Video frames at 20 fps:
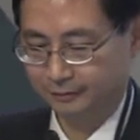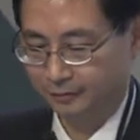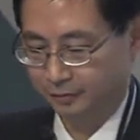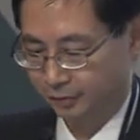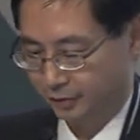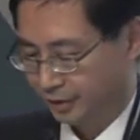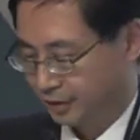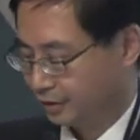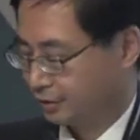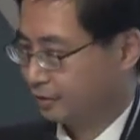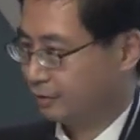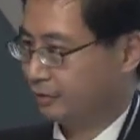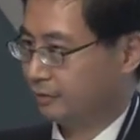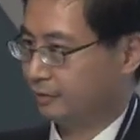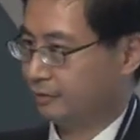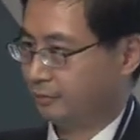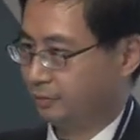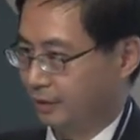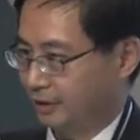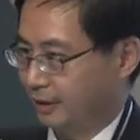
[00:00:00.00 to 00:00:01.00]
reached
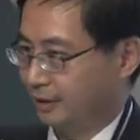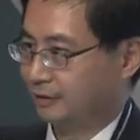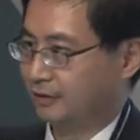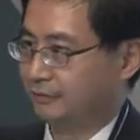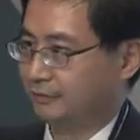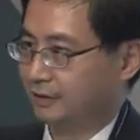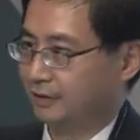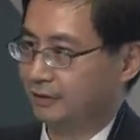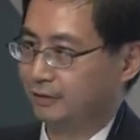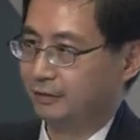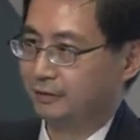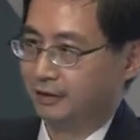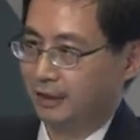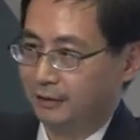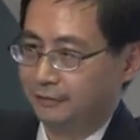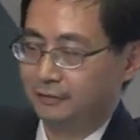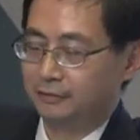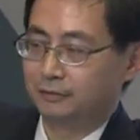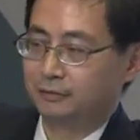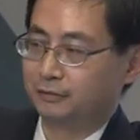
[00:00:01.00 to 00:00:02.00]
productivity
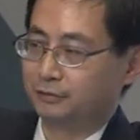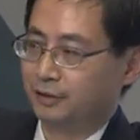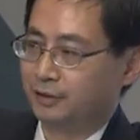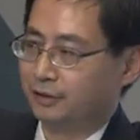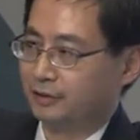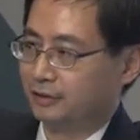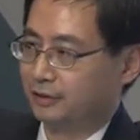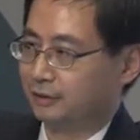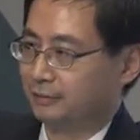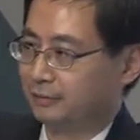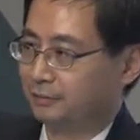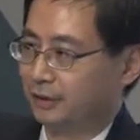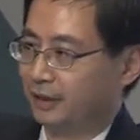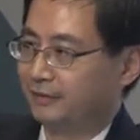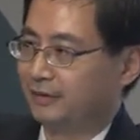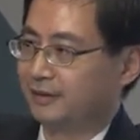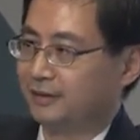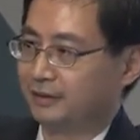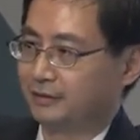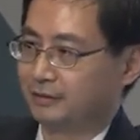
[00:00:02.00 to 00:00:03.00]
level, reached the
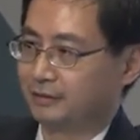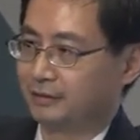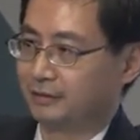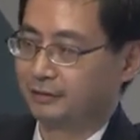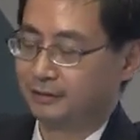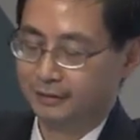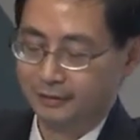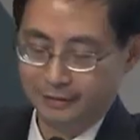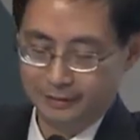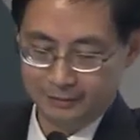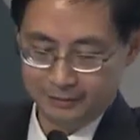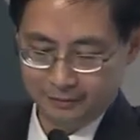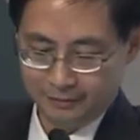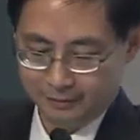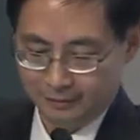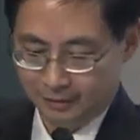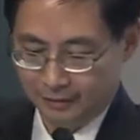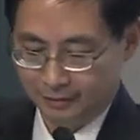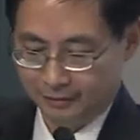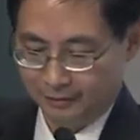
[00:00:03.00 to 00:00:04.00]
private sector
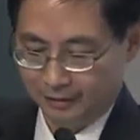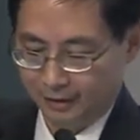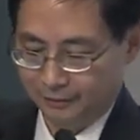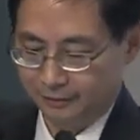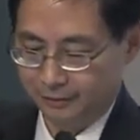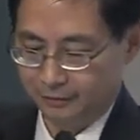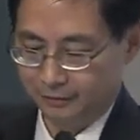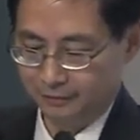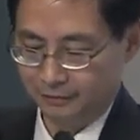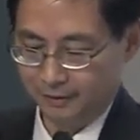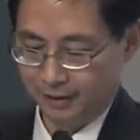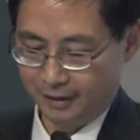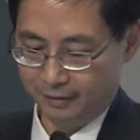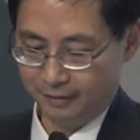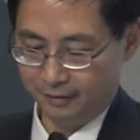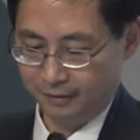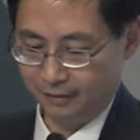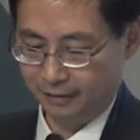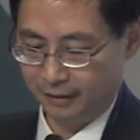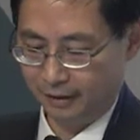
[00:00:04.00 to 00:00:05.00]
level,
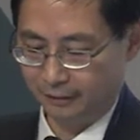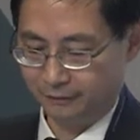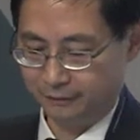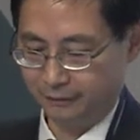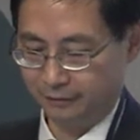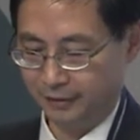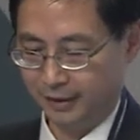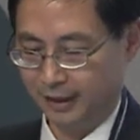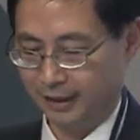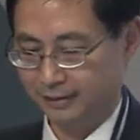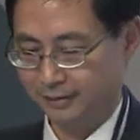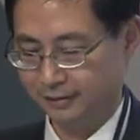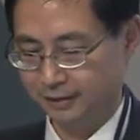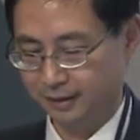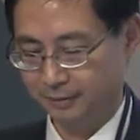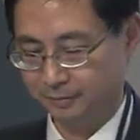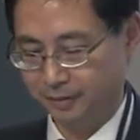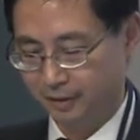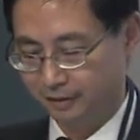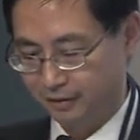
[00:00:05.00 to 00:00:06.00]
and therefore it has
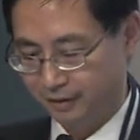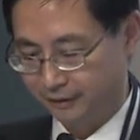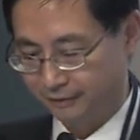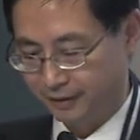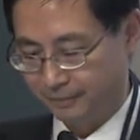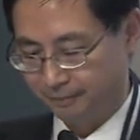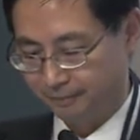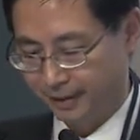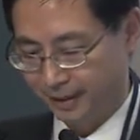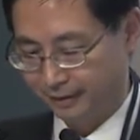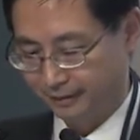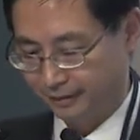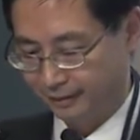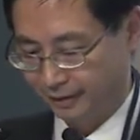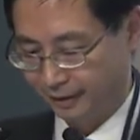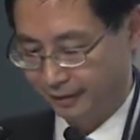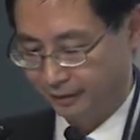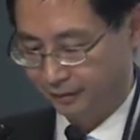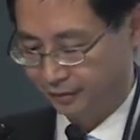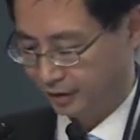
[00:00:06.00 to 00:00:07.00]
a positive impact on
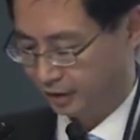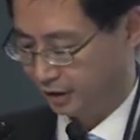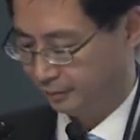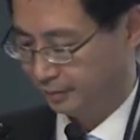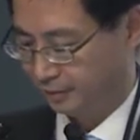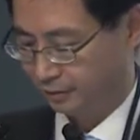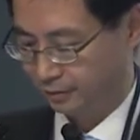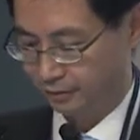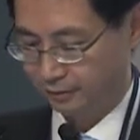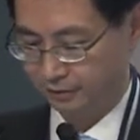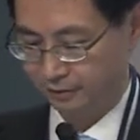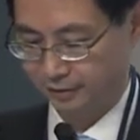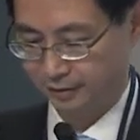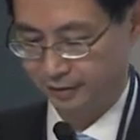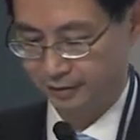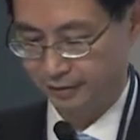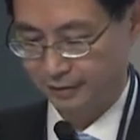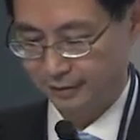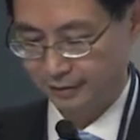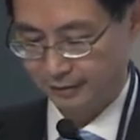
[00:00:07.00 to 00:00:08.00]
annual GDP
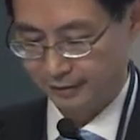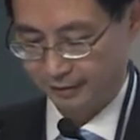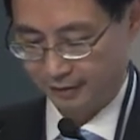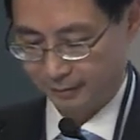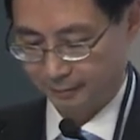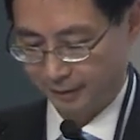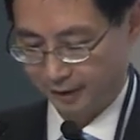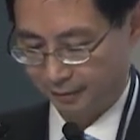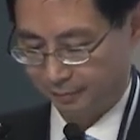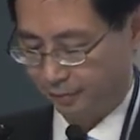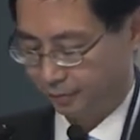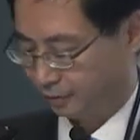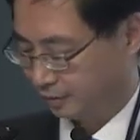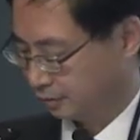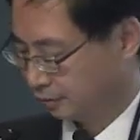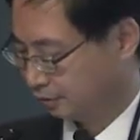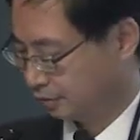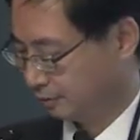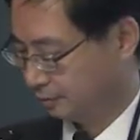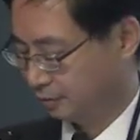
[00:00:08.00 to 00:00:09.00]
growth, something like
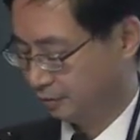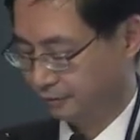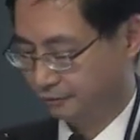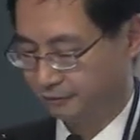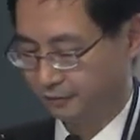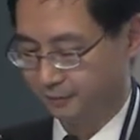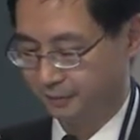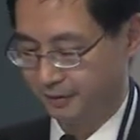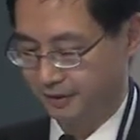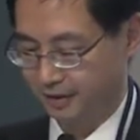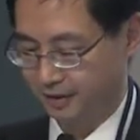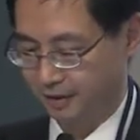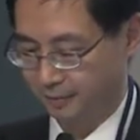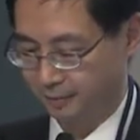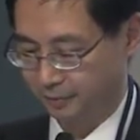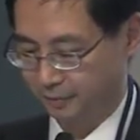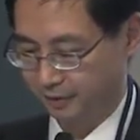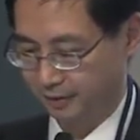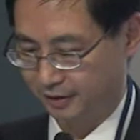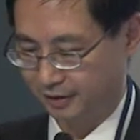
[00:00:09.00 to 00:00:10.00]
0.3, 0.4 percentage
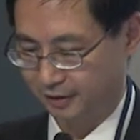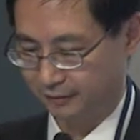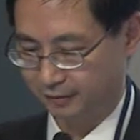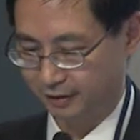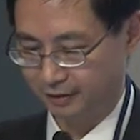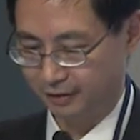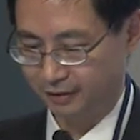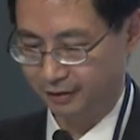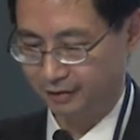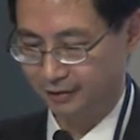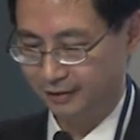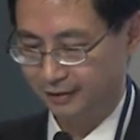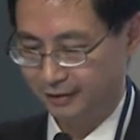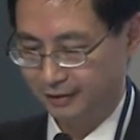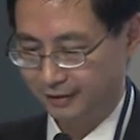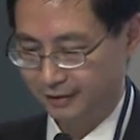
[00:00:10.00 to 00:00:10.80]
points every year.